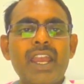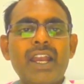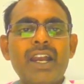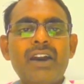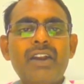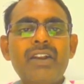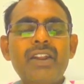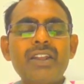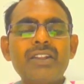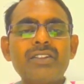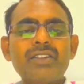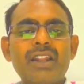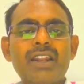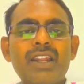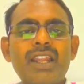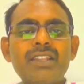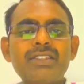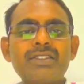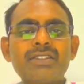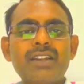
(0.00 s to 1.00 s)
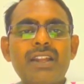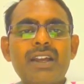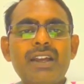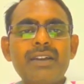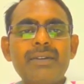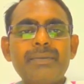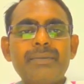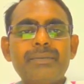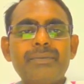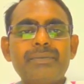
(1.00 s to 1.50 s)
According to the Lenz's
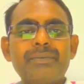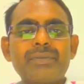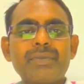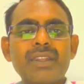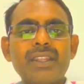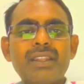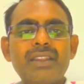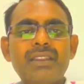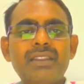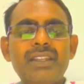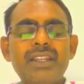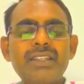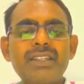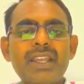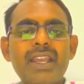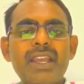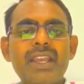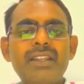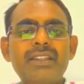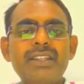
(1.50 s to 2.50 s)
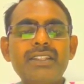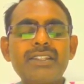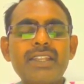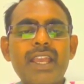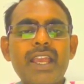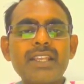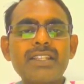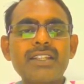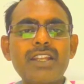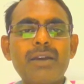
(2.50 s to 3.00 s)
law, this
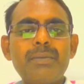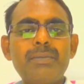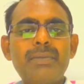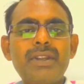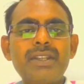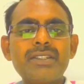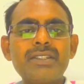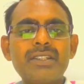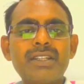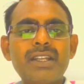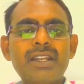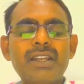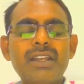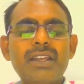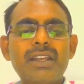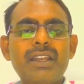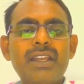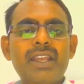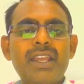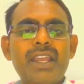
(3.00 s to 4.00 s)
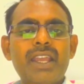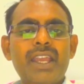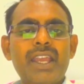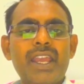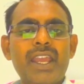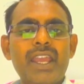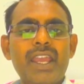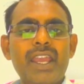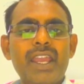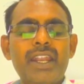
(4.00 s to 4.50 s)
established
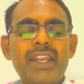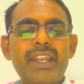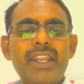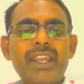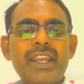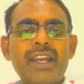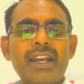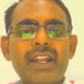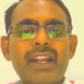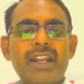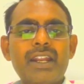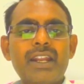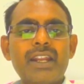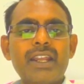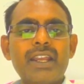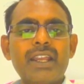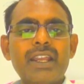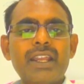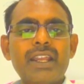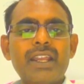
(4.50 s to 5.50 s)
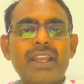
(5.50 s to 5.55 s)
eddy current